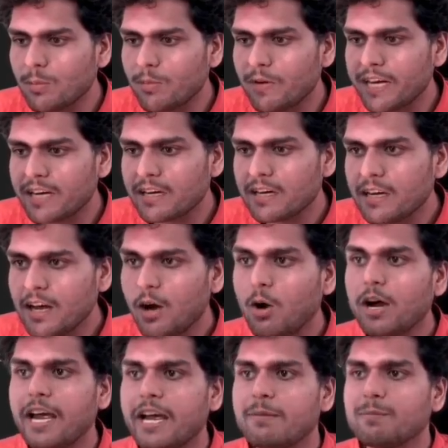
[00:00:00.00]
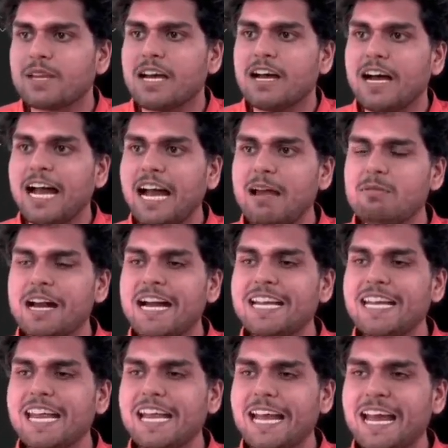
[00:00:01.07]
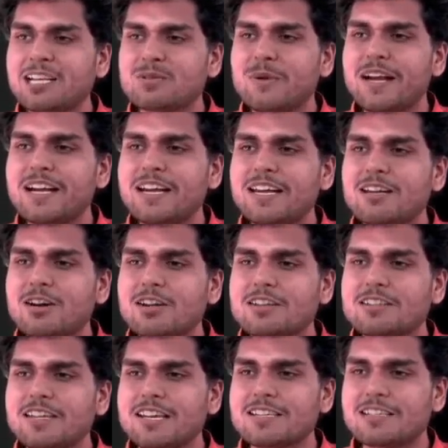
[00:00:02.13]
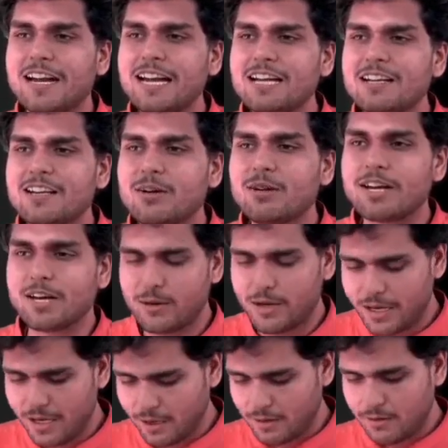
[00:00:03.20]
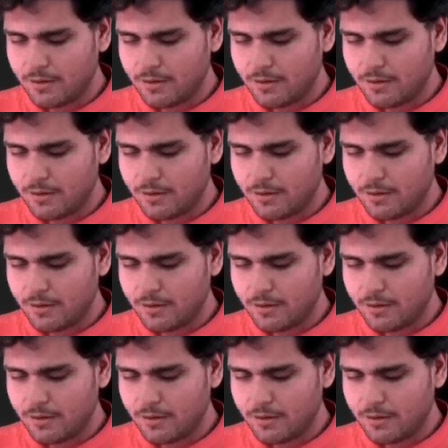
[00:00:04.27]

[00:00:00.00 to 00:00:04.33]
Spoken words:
Where, okay, I am writing xyd.js right now. Require